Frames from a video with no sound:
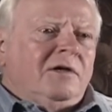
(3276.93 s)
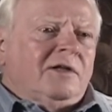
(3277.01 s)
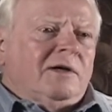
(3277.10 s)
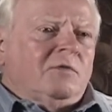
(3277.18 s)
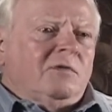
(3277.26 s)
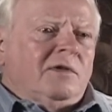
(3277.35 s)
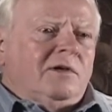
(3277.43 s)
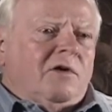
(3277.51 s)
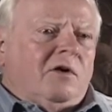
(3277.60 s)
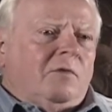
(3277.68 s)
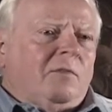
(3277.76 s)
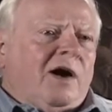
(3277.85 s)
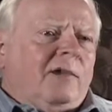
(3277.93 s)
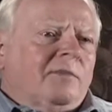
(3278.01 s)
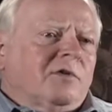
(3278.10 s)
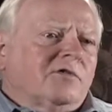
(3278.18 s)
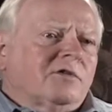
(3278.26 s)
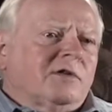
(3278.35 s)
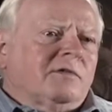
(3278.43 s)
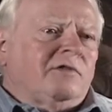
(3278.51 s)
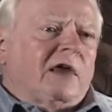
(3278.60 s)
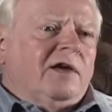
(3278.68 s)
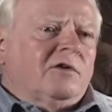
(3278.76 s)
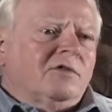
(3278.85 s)
Uh, they, all bombers and
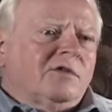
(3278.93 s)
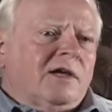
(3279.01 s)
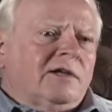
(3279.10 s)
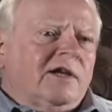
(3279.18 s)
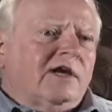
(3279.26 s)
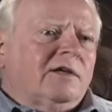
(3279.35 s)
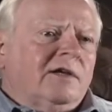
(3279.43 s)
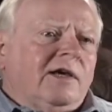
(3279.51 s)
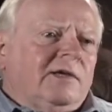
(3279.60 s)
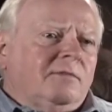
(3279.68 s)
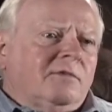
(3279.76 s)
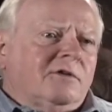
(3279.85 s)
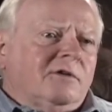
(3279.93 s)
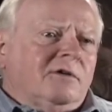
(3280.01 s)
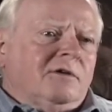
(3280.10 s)
fighters had nicknames.